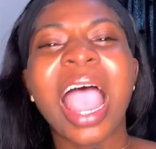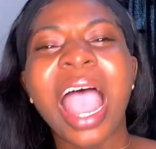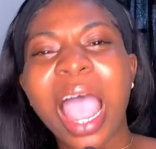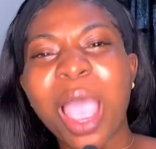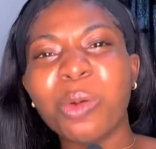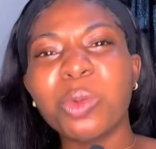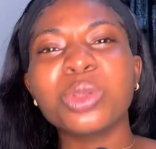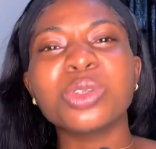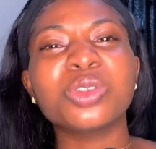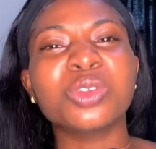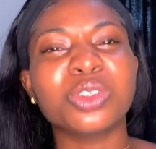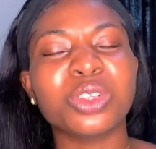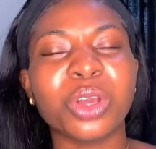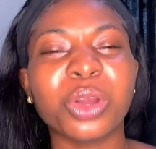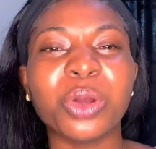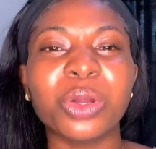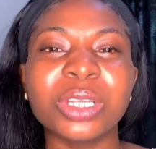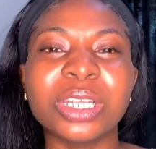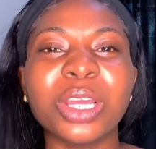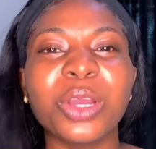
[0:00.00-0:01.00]
I want to
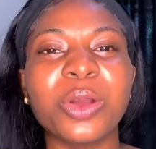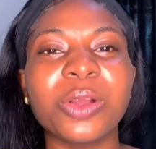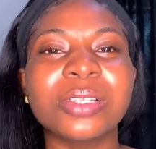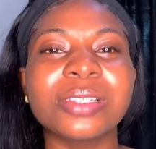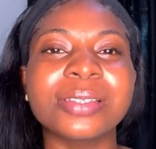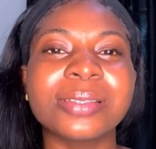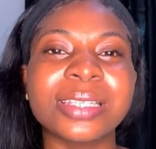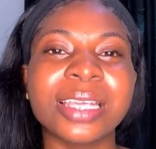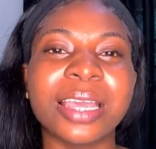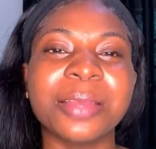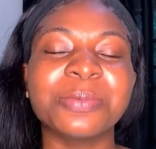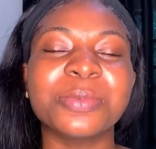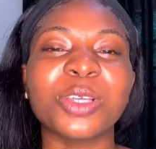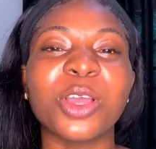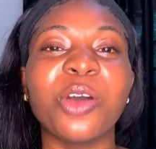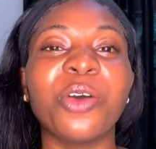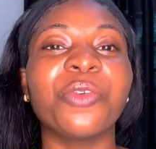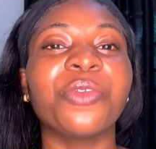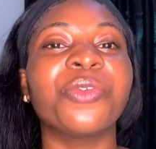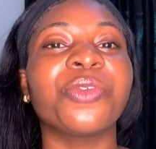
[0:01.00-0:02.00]
talk on the concept
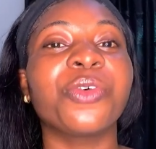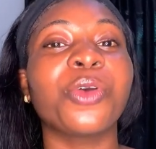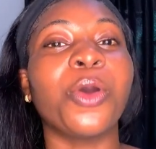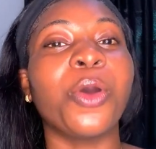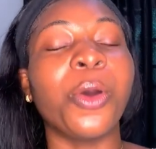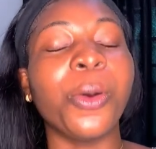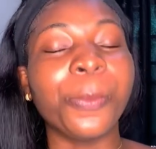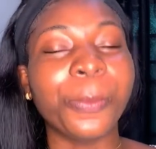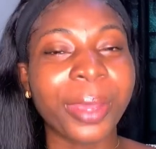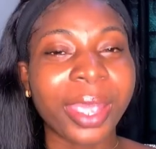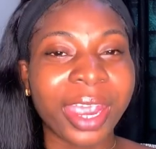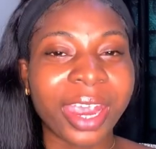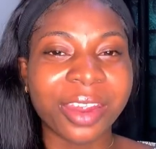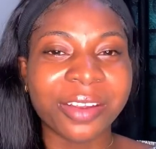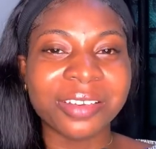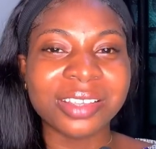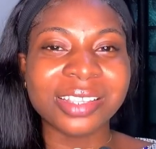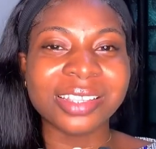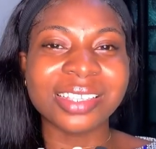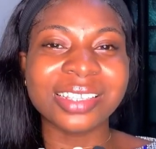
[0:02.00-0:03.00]
of
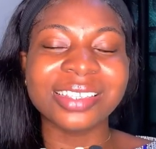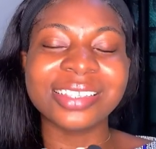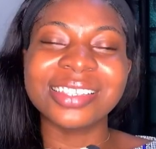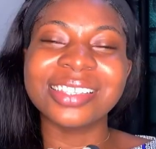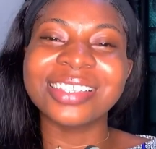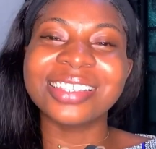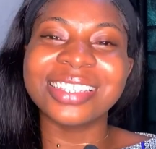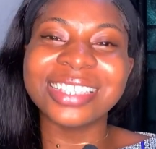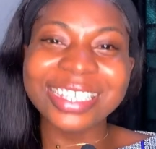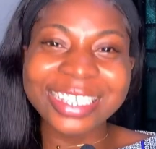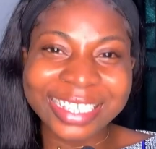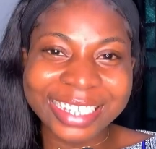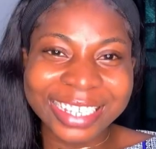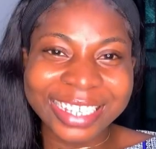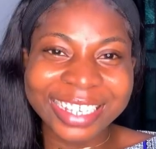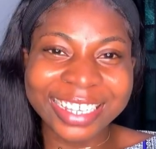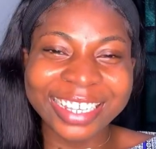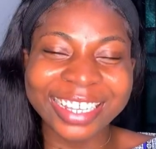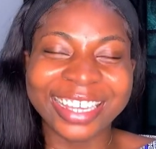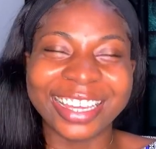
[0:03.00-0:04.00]
comparison.
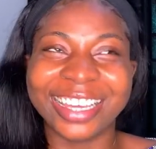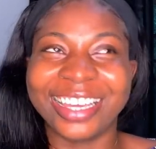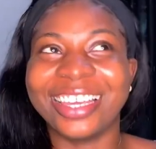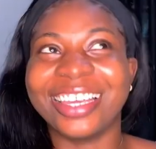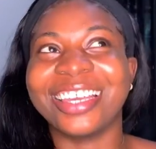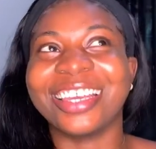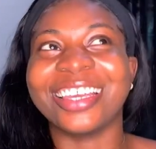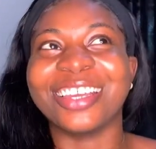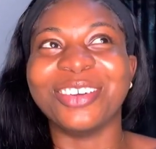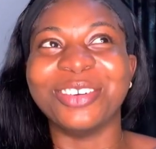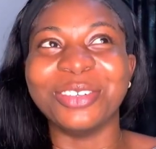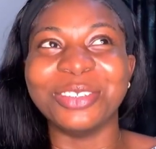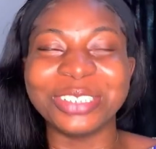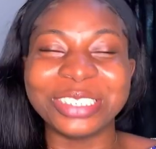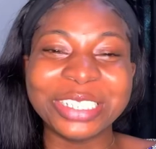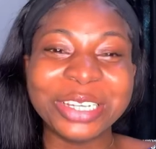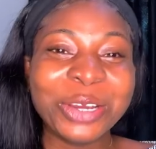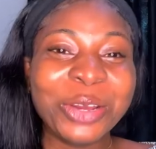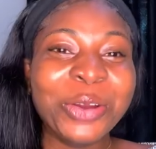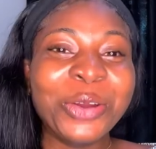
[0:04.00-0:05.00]
See, hey
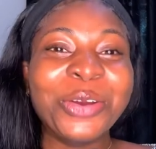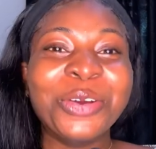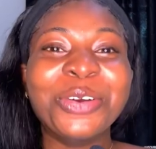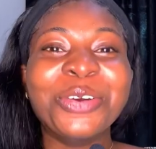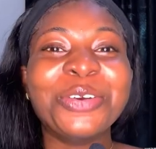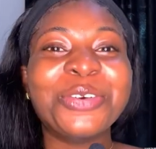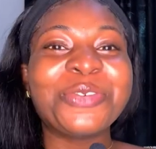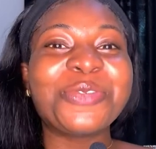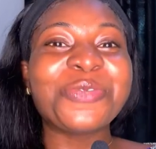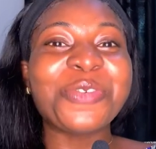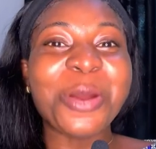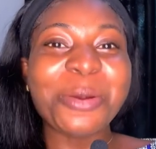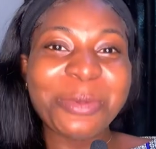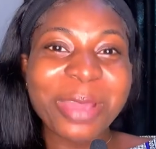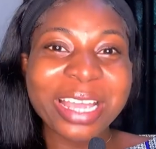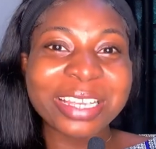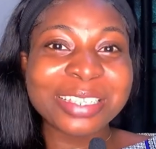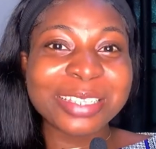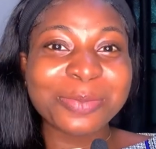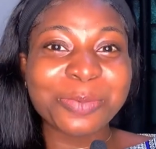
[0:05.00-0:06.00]
God, from
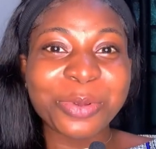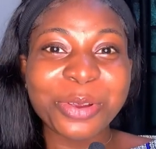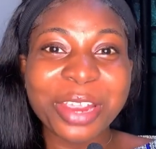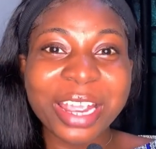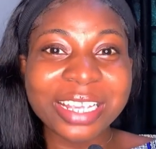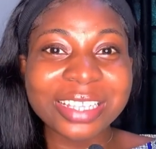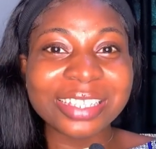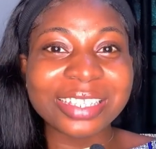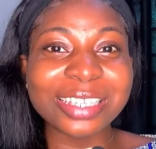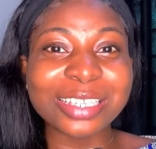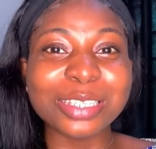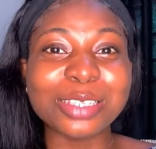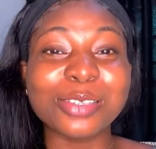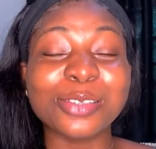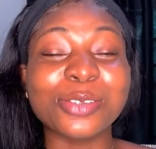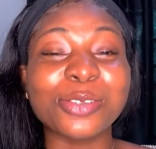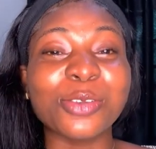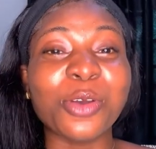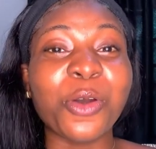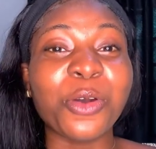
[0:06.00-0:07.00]

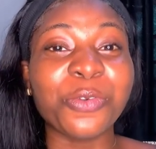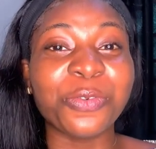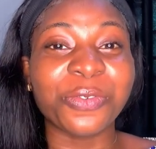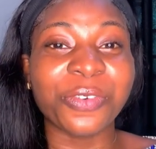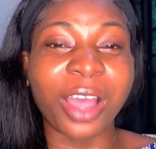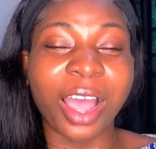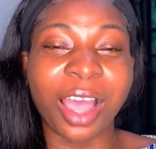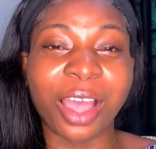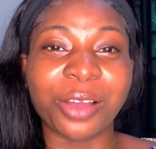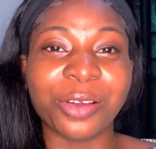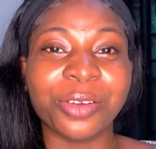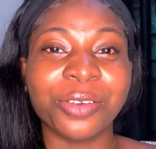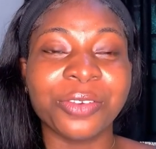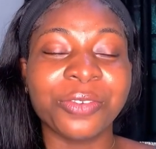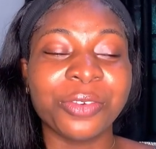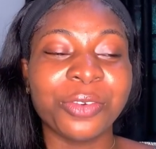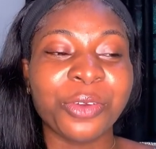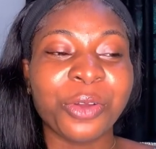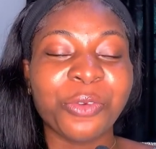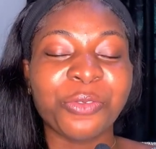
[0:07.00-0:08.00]
experiences so far,
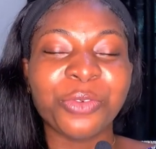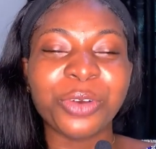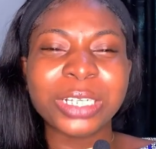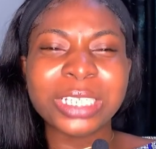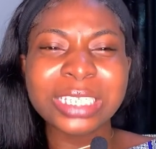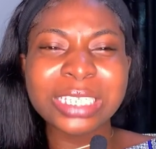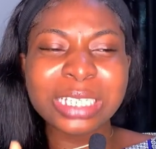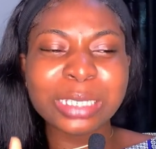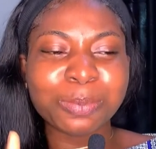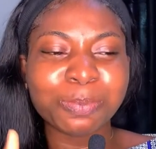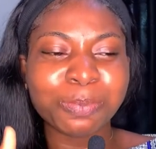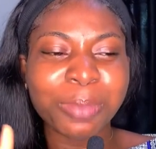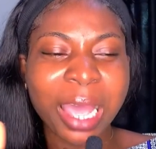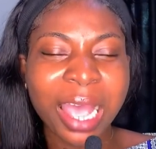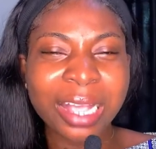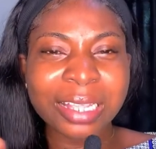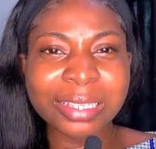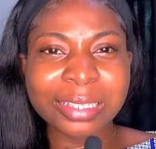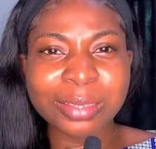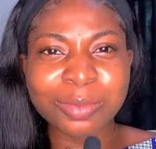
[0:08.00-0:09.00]
for these
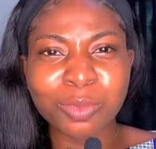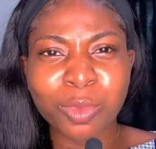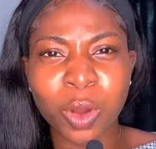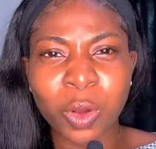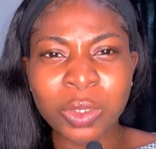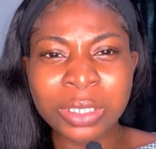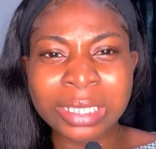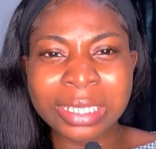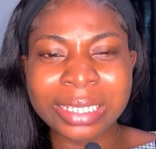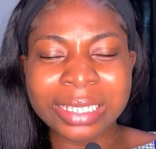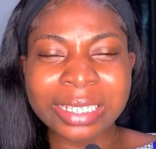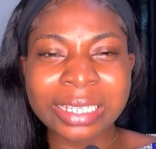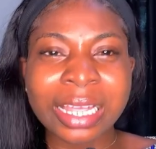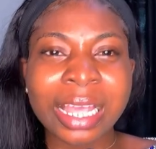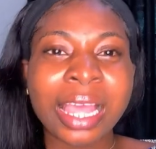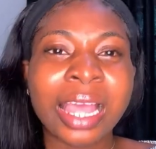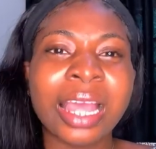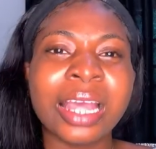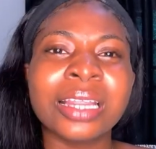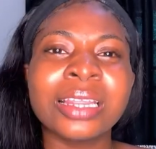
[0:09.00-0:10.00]
past months,
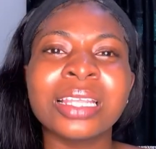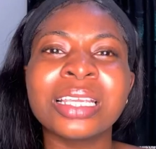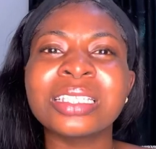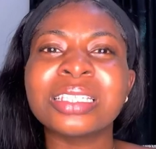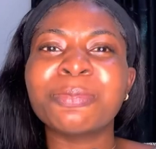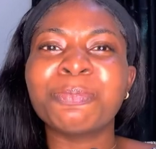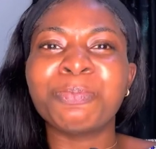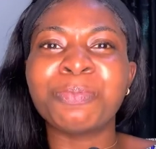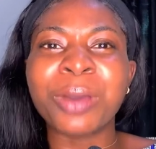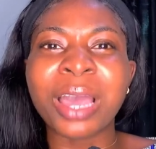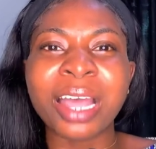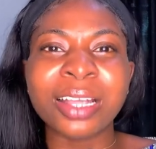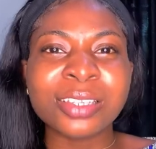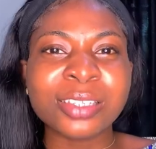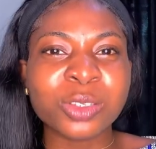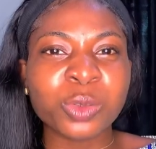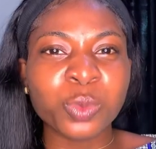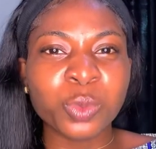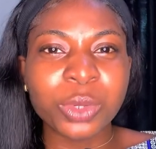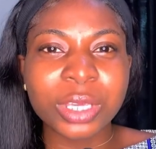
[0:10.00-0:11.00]
these
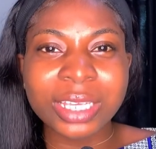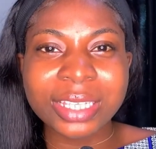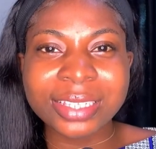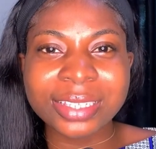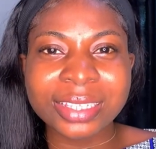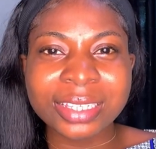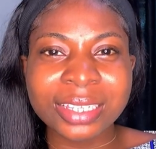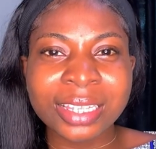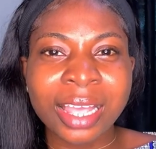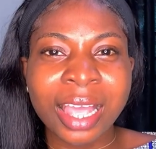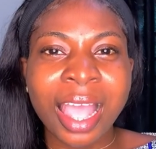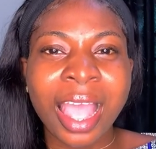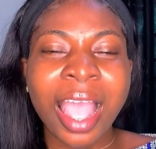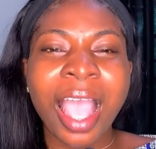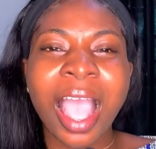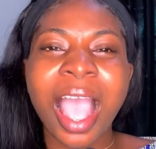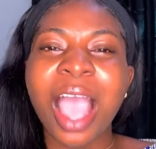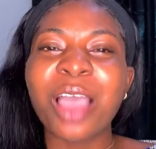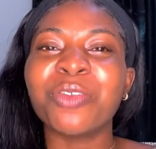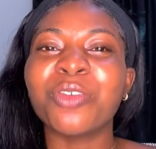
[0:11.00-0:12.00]
past weeks,
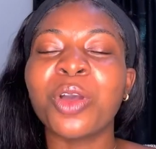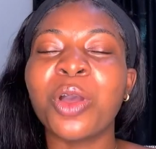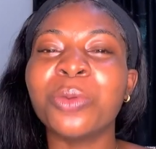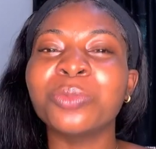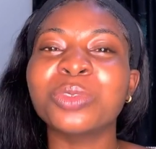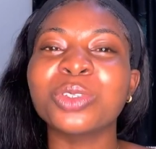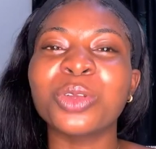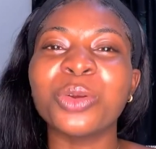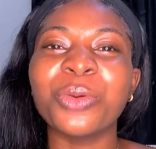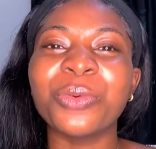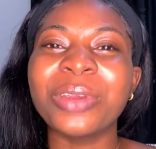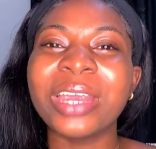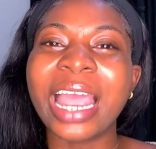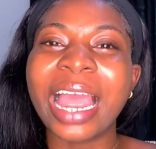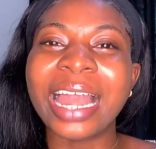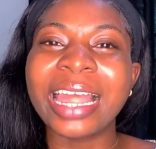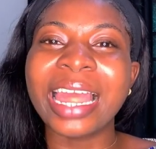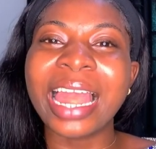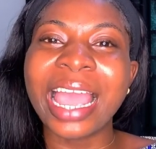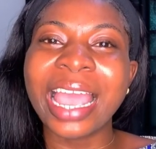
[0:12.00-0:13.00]
I've come to
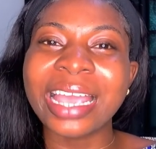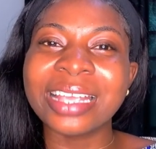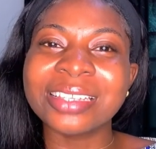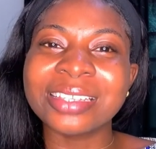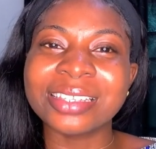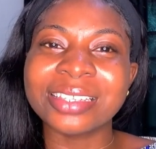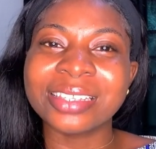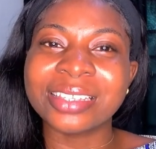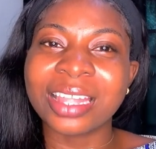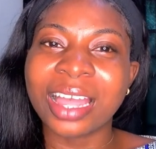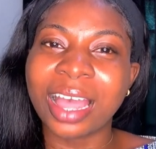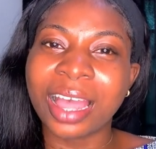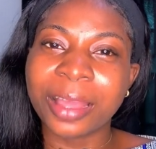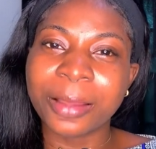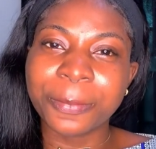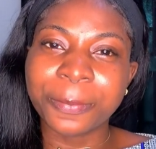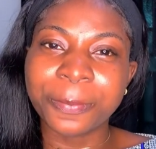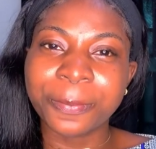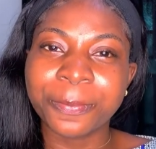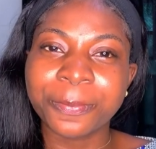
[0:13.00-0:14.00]
realize
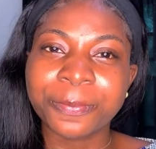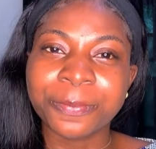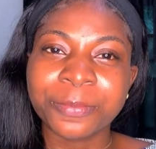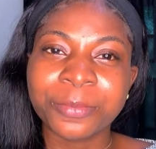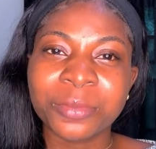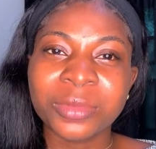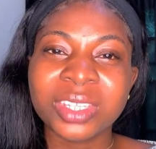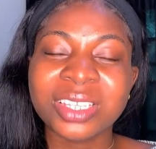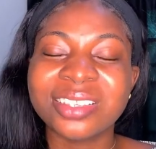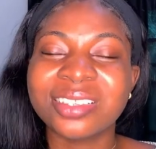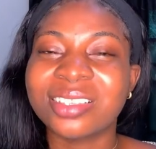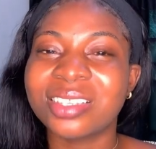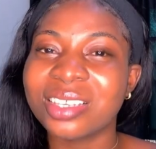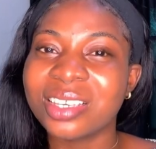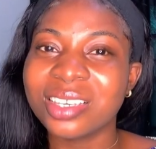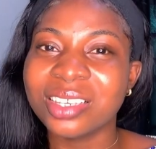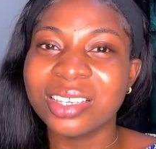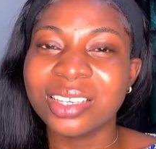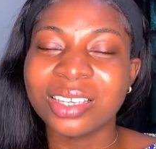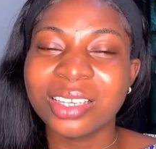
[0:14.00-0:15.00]
that,
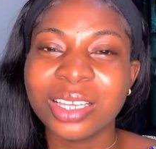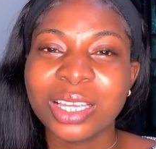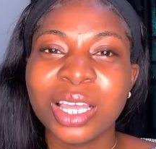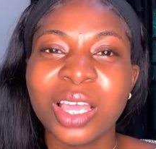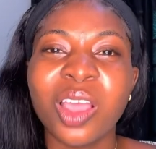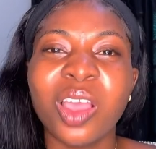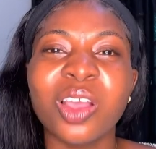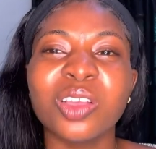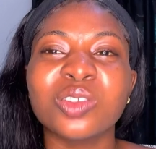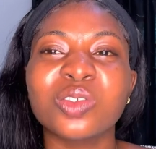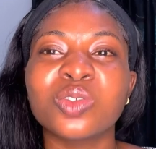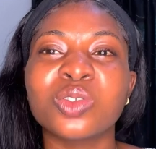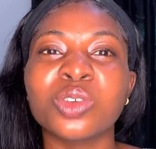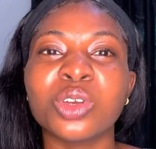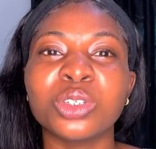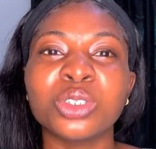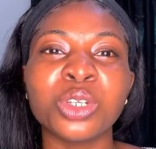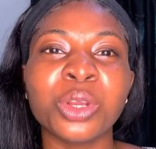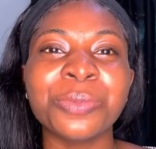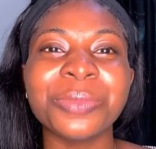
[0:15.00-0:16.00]
see,
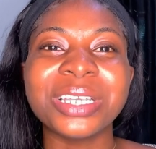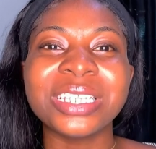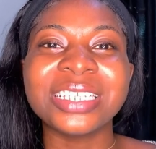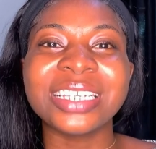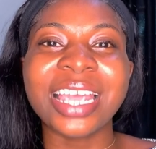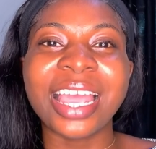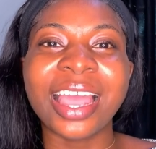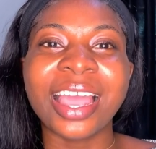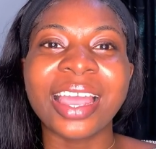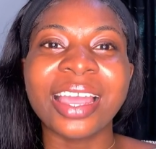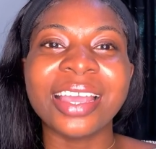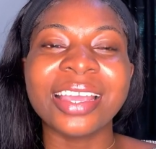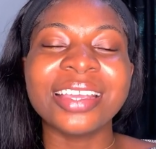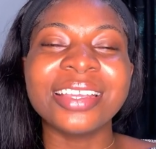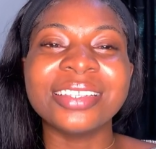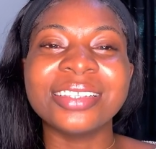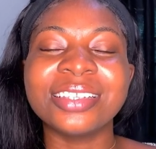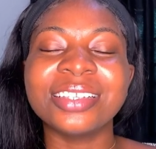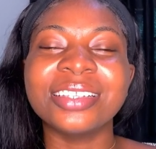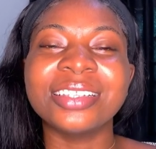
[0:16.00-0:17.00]
social media
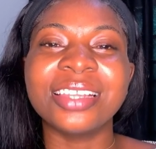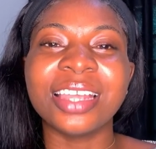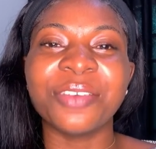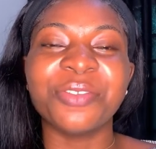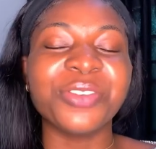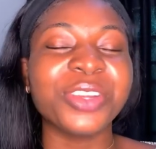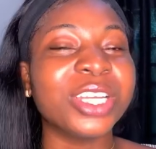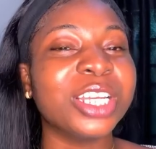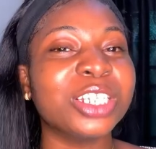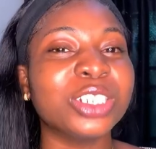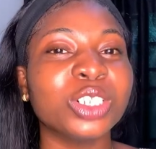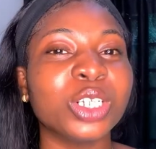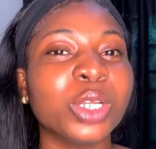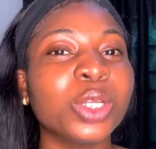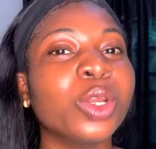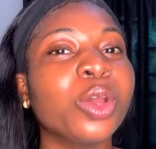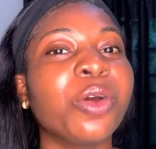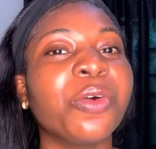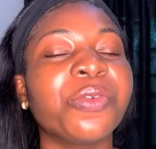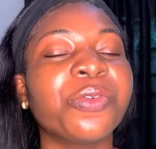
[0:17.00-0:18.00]
is the
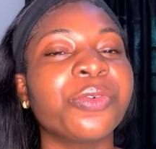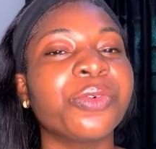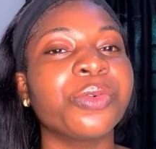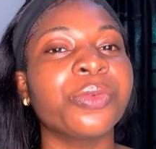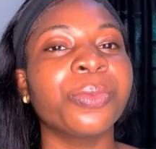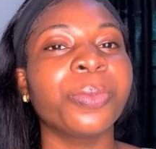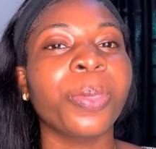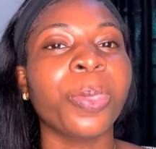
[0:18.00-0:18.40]
definition of